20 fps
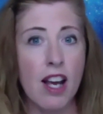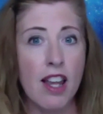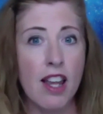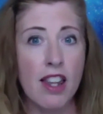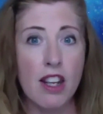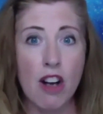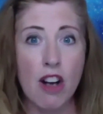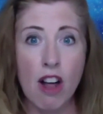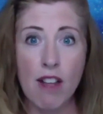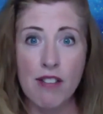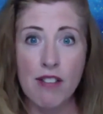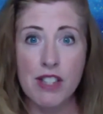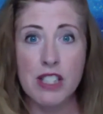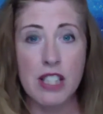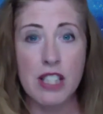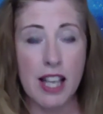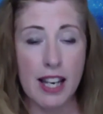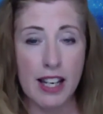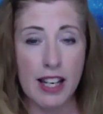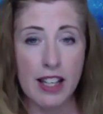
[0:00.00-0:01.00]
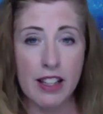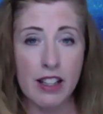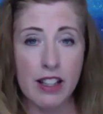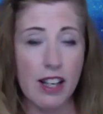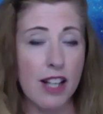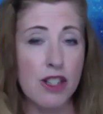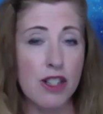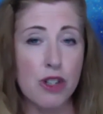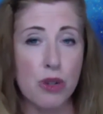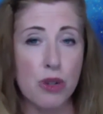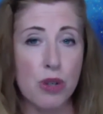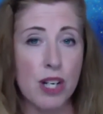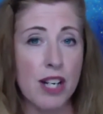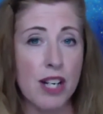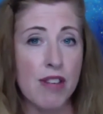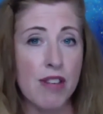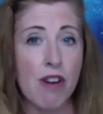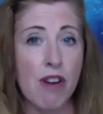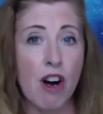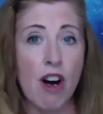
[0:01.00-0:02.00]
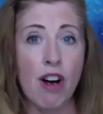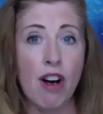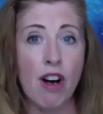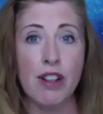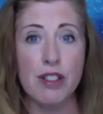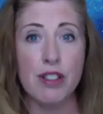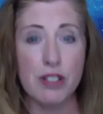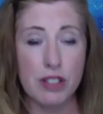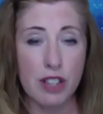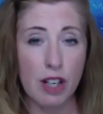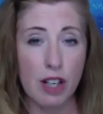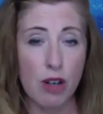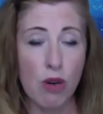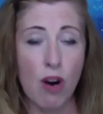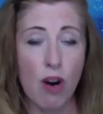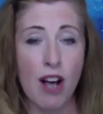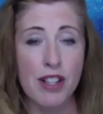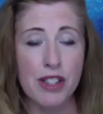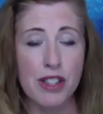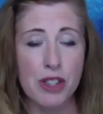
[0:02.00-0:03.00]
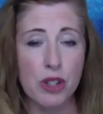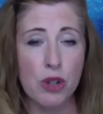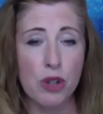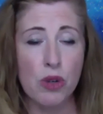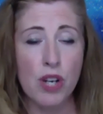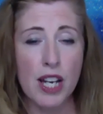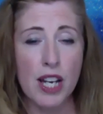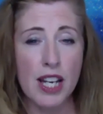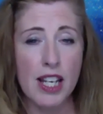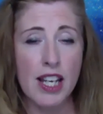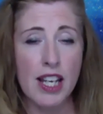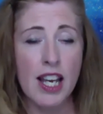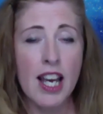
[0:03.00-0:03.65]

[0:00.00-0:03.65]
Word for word: Then all of a sudden, a tree falls across the creek